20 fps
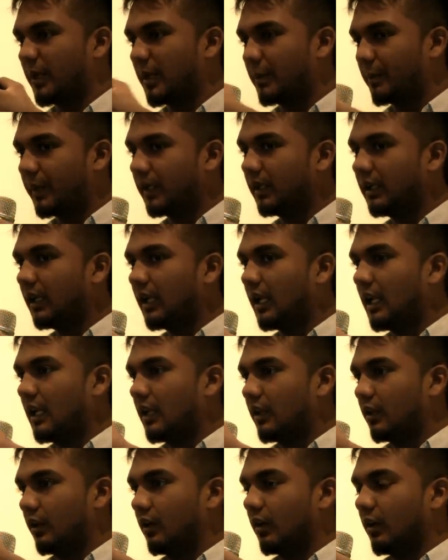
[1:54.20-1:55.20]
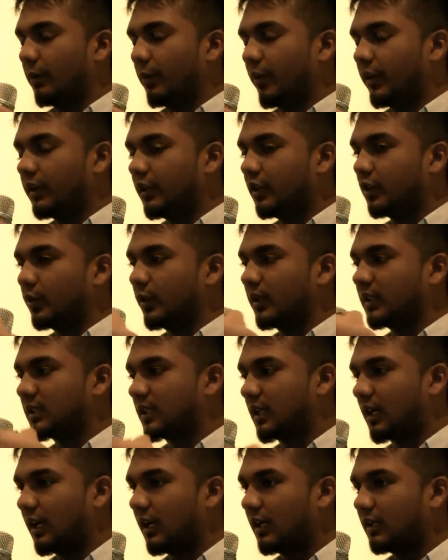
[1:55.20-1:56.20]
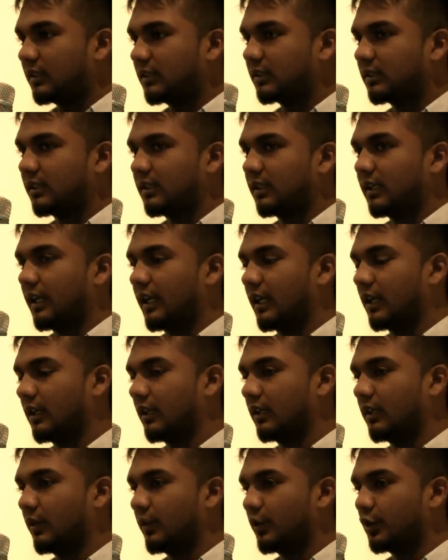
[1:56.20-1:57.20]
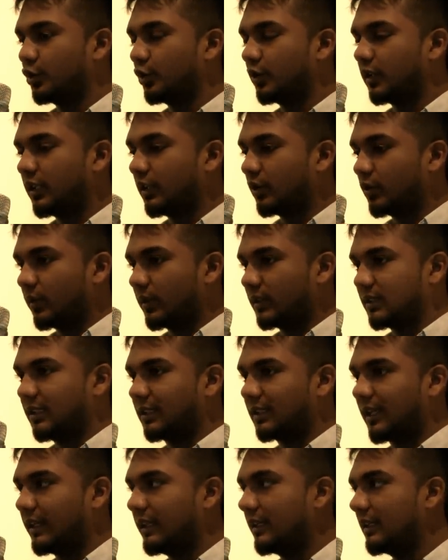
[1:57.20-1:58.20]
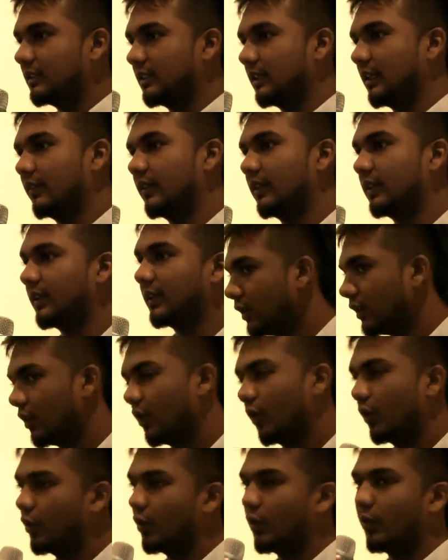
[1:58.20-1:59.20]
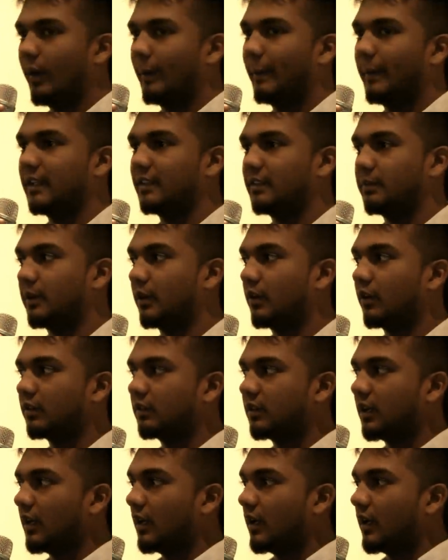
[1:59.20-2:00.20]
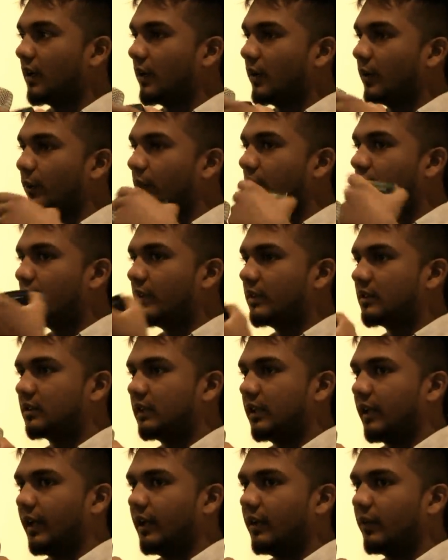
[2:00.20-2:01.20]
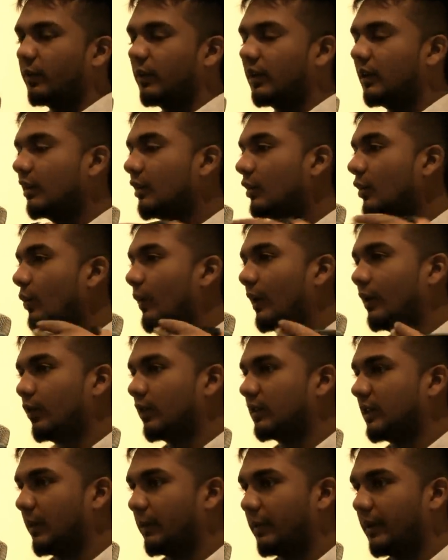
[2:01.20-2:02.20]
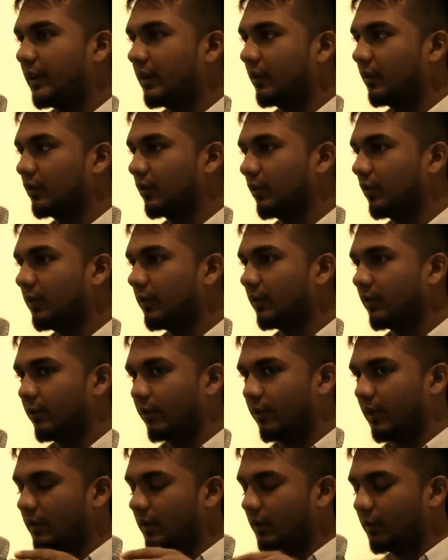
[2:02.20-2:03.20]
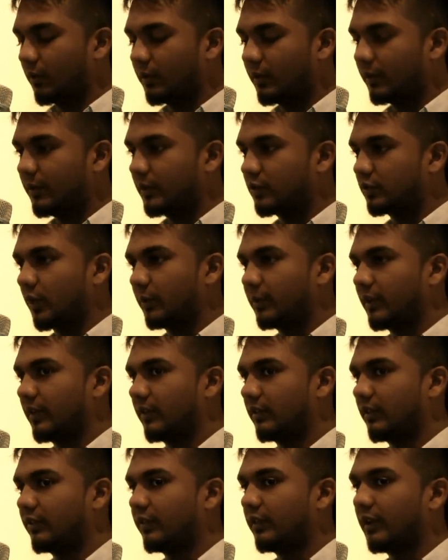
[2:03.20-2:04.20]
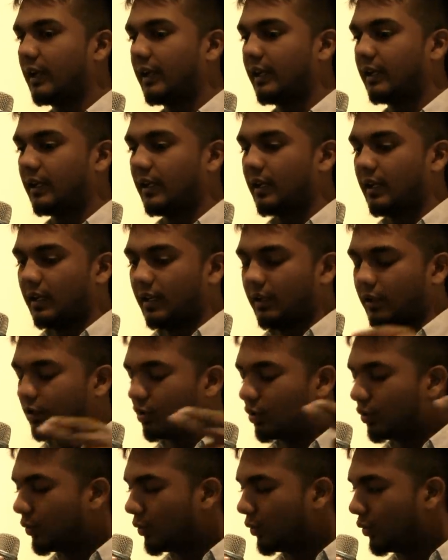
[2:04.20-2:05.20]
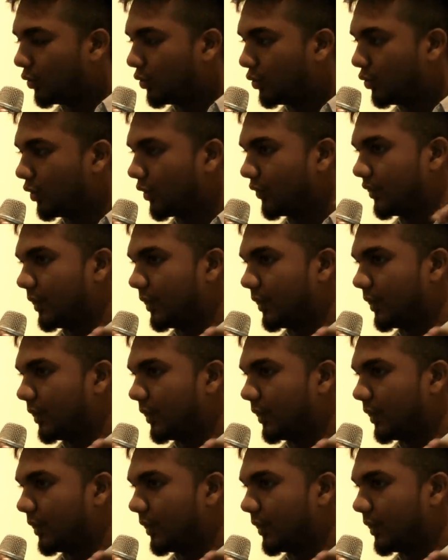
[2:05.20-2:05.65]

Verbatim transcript: people, they were pointing towards cars and they were shooting towards tires and everything. No, no weapons because we reached there, we didn't know what was happening also. When the moment we stopped at the traffic light, two two